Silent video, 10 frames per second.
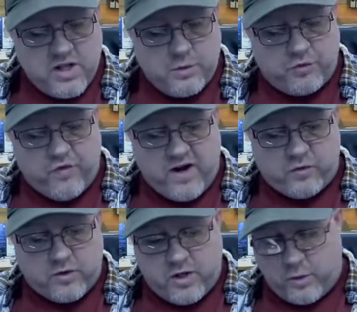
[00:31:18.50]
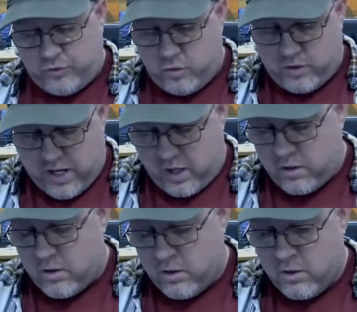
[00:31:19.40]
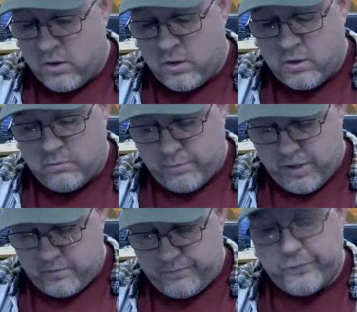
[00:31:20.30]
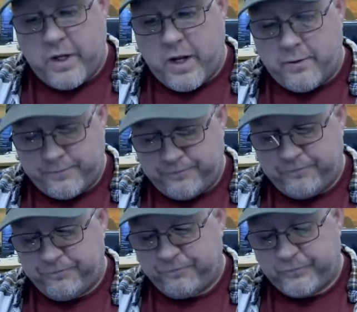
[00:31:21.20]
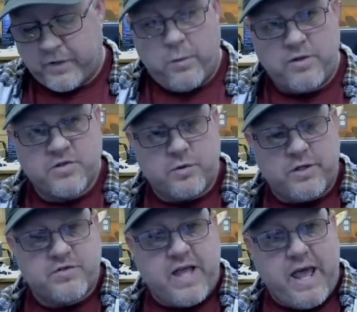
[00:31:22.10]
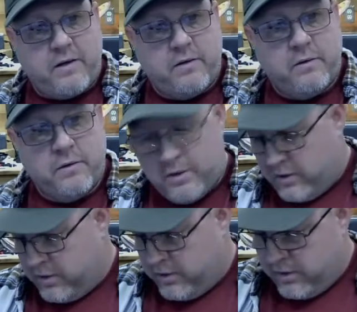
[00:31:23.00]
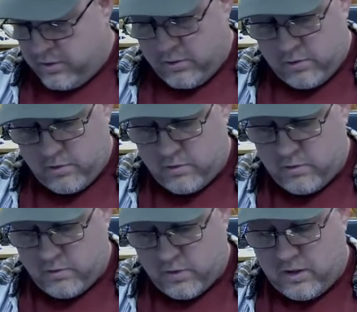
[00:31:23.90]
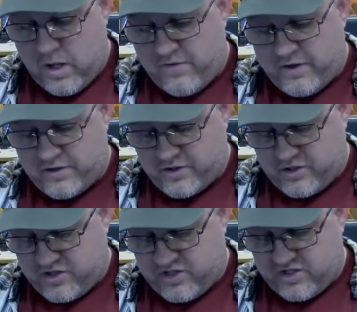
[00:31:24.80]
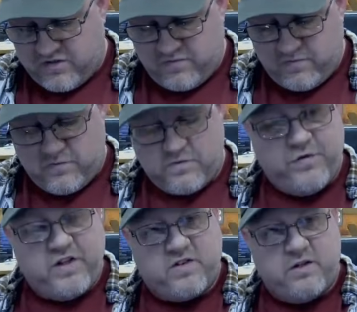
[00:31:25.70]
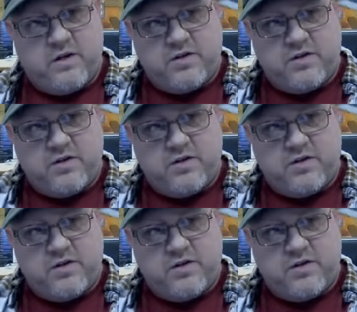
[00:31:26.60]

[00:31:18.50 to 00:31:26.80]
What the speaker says: it. It was fine, so I thought it was okay. But yeah. Anyway, so there's that. I love how this just fits in there